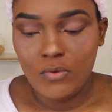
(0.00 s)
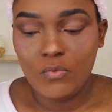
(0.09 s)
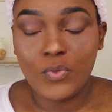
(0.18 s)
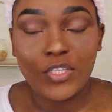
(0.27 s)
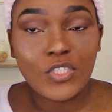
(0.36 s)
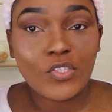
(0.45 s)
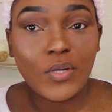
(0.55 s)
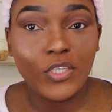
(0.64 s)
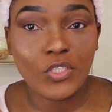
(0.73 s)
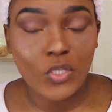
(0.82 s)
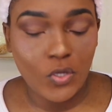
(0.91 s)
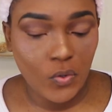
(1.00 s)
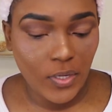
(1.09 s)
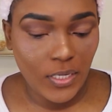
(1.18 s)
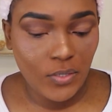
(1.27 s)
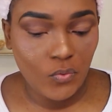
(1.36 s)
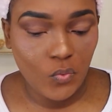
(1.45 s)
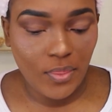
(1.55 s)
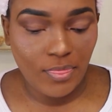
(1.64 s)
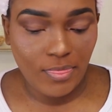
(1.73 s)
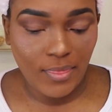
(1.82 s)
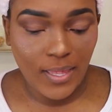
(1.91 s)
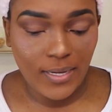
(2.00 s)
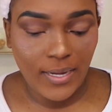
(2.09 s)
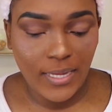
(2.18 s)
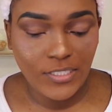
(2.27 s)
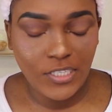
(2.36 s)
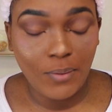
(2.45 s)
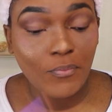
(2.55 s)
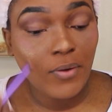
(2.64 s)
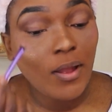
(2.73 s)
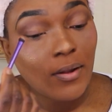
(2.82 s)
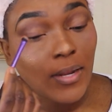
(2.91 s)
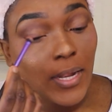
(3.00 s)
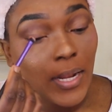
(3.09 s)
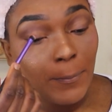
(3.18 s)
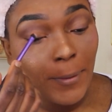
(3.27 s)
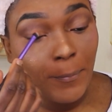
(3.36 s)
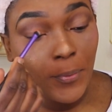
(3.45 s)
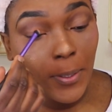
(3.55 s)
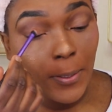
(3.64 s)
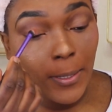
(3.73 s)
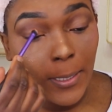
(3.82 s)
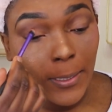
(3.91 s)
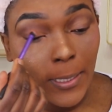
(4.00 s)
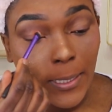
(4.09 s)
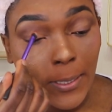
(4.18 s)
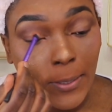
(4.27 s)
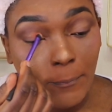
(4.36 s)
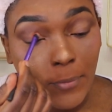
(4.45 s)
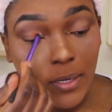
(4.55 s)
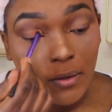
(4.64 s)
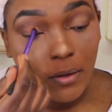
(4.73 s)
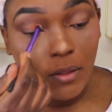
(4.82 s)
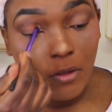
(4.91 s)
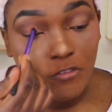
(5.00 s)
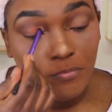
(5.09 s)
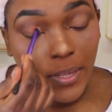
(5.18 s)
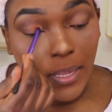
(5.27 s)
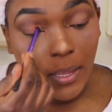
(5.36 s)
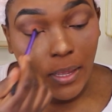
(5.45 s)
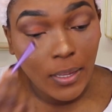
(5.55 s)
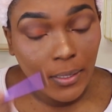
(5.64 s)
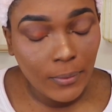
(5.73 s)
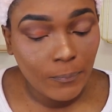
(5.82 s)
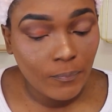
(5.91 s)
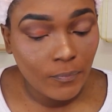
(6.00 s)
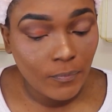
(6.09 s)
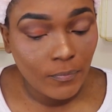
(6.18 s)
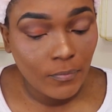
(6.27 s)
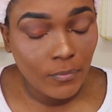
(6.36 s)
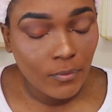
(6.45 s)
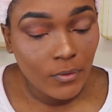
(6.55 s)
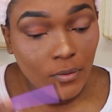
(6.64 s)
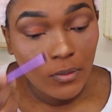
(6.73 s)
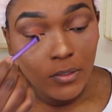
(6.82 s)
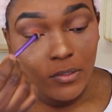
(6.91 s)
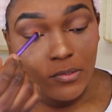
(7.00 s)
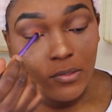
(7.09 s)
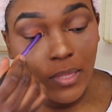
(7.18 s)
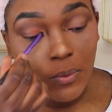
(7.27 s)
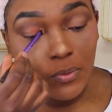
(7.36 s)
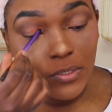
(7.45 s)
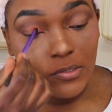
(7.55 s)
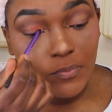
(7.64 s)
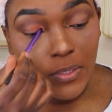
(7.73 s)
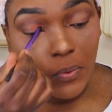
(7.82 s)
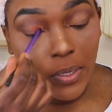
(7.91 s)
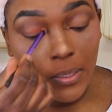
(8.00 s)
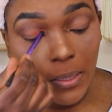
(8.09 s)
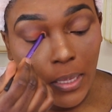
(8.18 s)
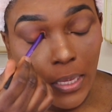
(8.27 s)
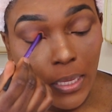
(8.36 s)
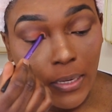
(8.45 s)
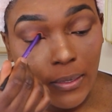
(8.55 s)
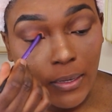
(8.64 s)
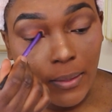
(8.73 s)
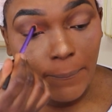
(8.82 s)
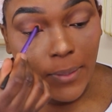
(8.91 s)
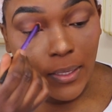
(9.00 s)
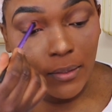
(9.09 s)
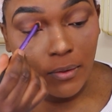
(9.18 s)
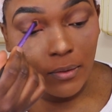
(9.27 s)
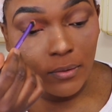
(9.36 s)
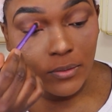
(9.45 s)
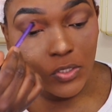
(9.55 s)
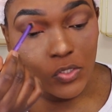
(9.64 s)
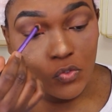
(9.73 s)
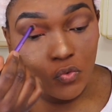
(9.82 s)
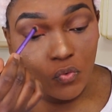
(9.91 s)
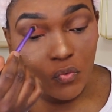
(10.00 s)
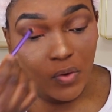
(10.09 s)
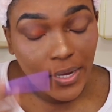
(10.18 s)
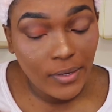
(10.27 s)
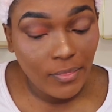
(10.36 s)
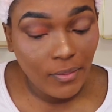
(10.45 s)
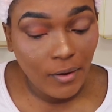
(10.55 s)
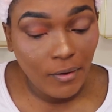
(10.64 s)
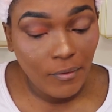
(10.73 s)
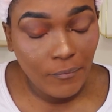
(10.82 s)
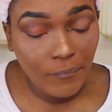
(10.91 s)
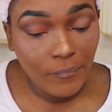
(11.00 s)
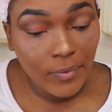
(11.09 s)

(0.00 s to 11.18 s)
We're just going to go in with that lighter brown, and I'll be putting that in the middle of my eye. So that will just be going there in the middle, just right there.